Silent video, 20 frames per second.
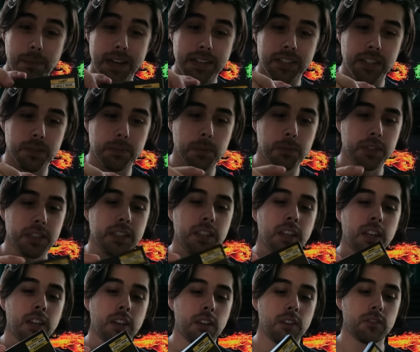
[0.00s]
access memory
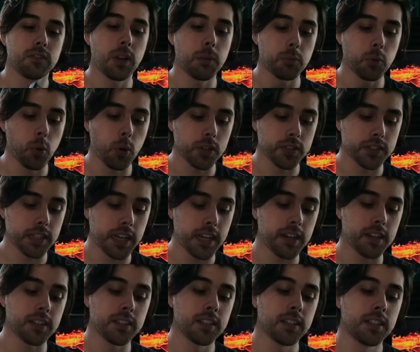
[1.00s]
from
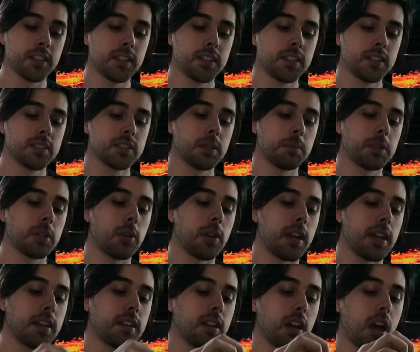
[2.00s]
Corsair. So let me go
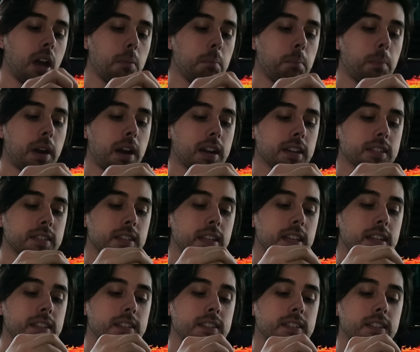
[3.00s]
ahead and unbox
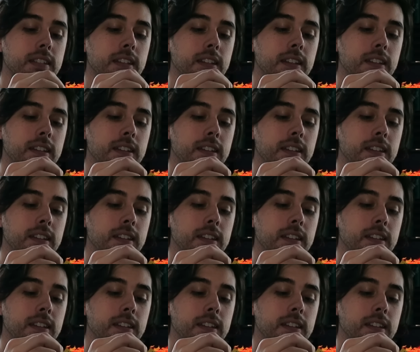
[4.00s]
this.